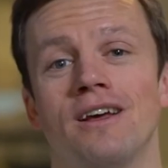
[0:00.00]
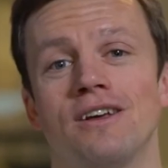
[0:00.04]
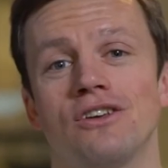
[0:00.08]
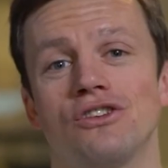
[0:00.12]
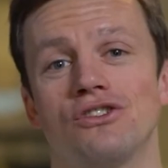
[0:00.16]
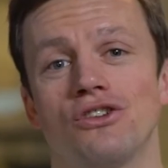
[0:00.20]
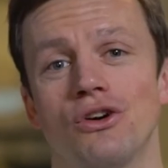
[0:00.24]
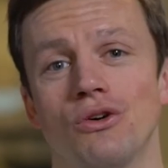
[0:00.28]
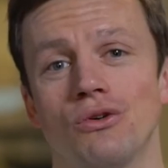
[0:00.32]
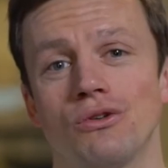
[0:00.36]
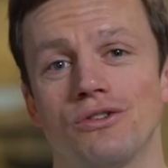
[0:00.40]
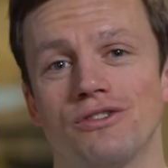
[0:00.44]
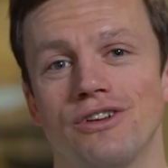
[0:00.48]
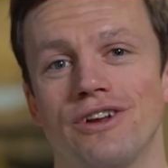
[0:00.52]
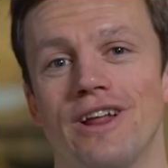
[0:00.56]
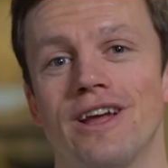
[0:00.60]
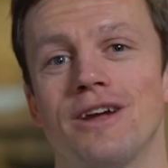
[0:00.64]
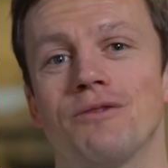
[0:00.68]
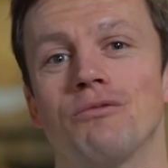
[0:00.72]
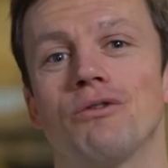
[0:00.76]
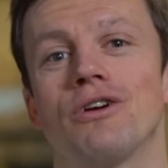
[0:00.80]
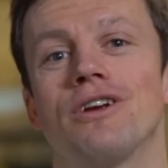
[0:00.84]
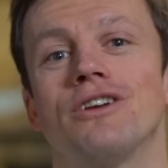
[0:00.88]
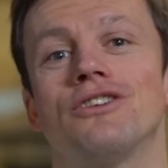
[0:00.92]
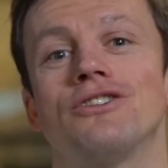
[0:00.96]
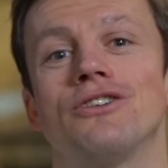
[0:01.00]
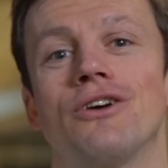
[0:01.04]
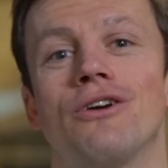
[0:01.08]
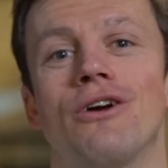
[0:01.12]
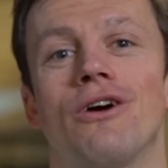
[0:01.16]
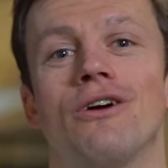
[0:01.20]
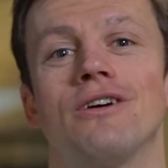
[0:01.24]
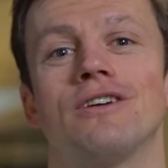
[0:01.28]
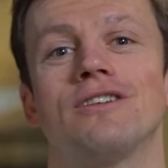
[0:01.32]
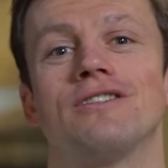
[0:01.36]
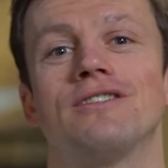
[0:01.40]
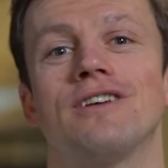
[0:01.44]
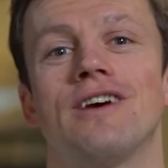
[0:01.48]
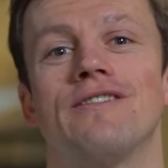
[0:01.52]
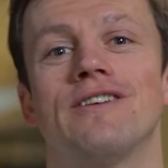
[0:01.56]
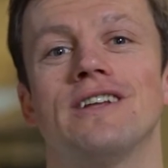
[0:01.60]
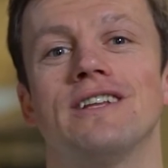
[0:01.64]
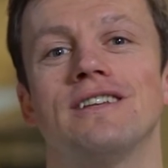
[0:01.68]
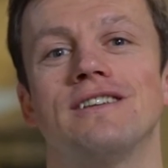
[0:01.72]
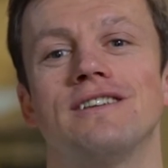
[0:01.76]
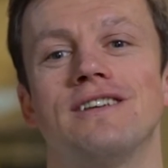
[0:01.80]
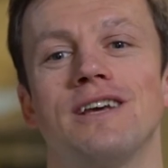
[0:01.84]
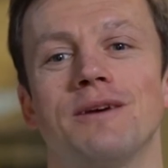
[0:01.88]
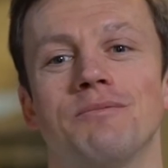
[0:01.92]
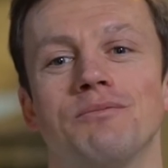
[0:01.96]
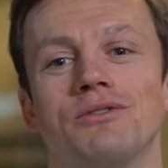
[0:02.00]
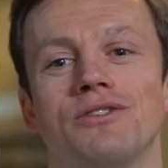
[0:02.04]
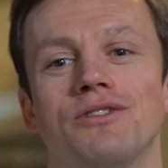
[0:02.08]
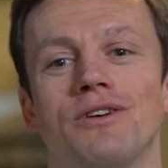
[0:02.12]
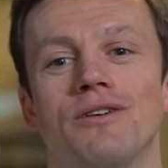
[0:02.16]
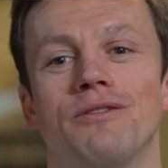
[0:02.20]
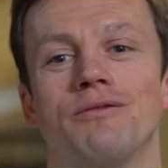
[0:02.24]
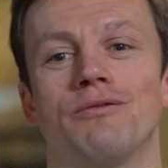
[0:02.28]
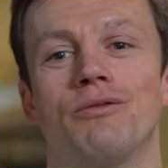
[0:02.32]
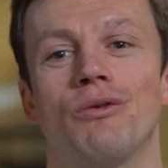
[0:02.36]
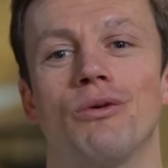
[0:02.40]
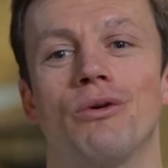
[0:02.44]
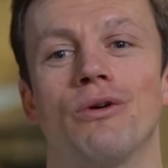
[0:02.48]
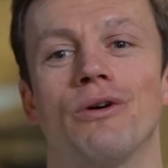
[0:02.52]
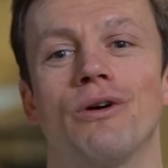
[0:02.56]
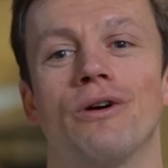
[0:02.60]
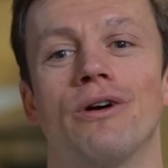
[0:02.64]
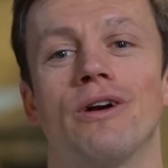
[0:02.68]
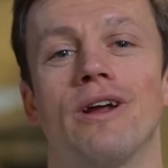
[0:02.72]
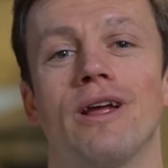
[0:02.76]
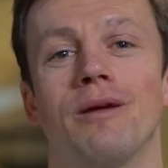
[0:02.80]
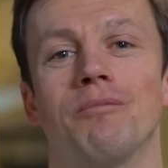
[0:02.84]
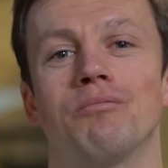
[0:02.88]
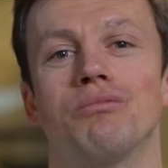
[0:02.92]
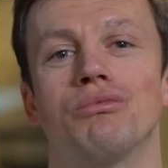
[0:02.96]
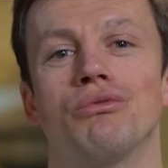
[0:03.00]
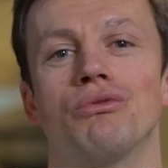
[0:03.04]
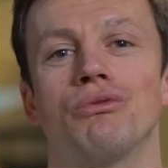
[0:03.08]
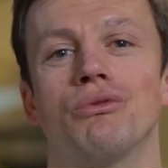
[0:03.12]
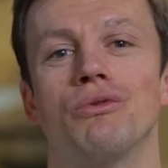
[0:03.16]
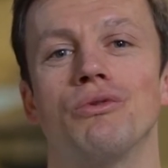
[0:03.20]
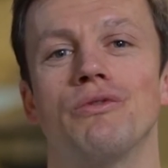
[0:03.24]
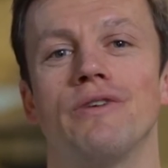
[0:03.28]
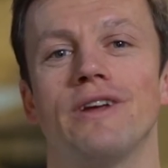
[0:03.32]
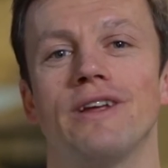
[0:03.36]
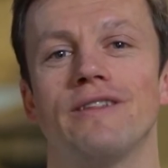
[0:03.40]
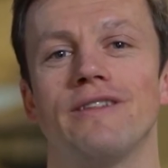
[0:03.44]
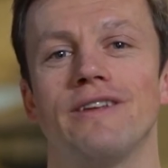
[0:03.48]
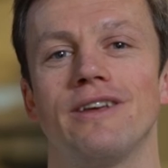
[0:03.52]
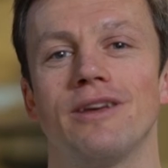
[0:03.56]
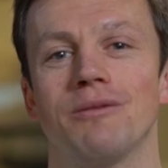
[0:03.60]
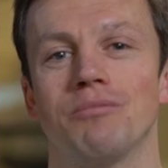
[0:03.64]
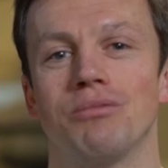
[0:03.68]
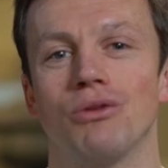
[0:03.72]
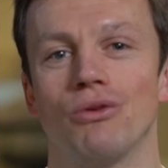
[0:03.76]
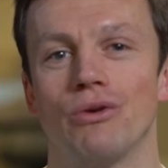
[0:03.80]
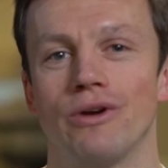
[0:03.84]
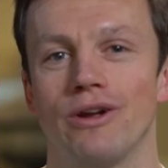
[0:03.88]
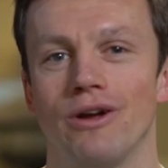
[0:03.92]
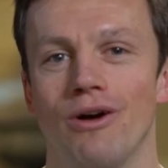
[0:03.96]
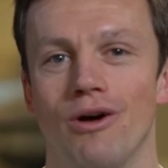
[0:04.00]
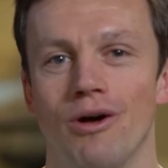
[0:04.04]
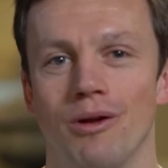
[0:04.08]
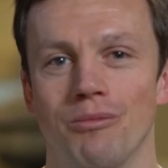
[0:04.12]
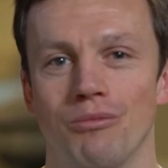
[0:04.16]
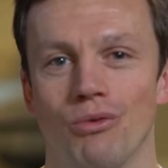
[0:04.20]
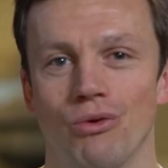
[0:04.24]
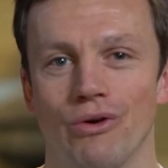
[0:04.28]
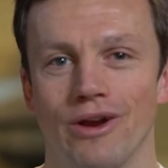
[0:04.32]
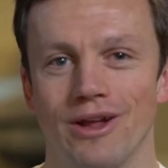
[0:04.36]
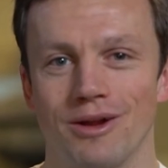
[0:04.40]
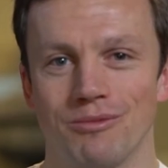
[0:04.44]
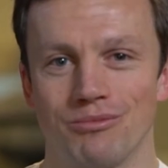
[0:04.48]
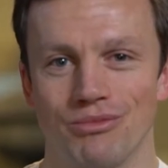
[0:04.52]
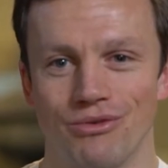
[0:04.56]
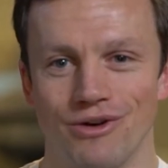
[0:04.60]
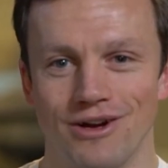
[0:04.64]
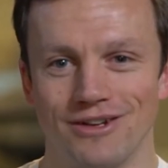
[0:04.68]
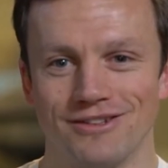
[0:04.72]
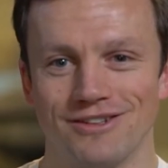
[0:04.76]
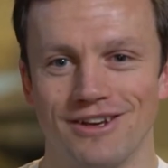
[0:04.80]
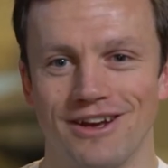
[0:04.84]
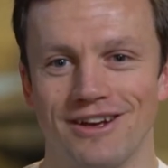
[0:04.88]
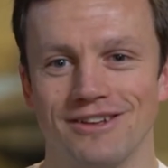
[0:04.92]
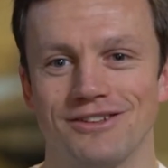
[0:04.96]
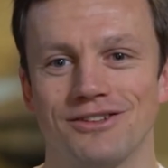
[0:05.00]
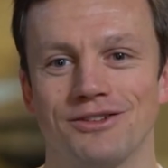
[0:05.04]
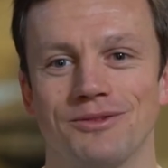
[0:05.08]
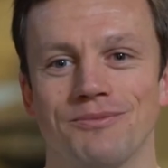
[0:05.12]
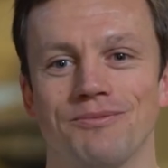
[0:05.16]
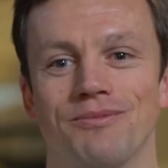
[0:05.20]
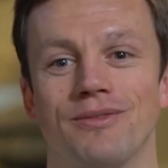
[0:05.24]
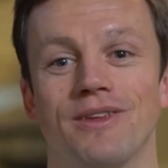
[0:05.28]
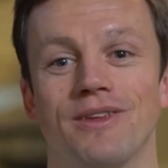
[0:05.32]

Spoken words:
So today we're going to share our 7 tips for improving the employee onboarding process.